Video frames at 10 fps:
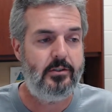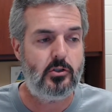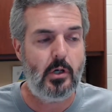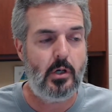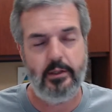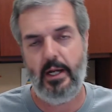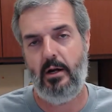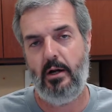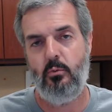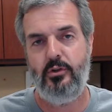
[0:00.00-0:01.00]
Start
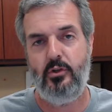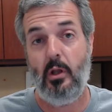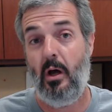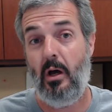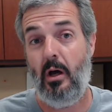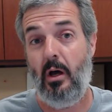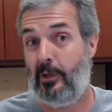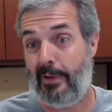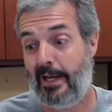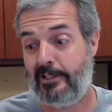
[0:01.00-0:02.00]
there with your love. What are
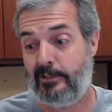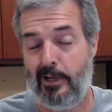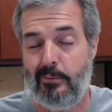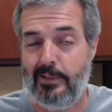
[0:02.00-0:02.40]
you passionate about?